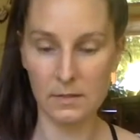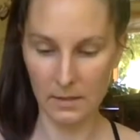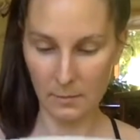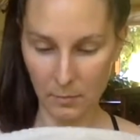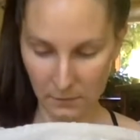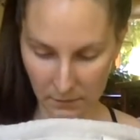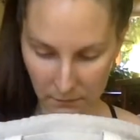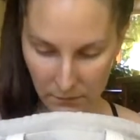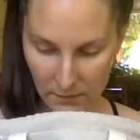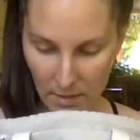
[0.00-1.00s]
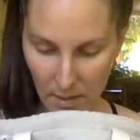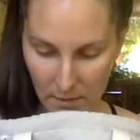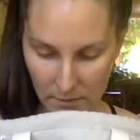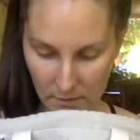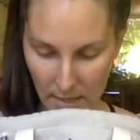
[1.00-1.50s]
like perfect for
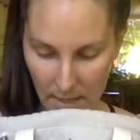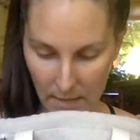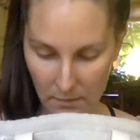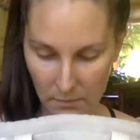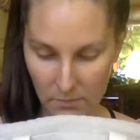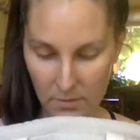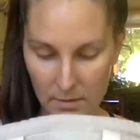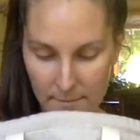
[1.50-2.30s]
socks or a hat or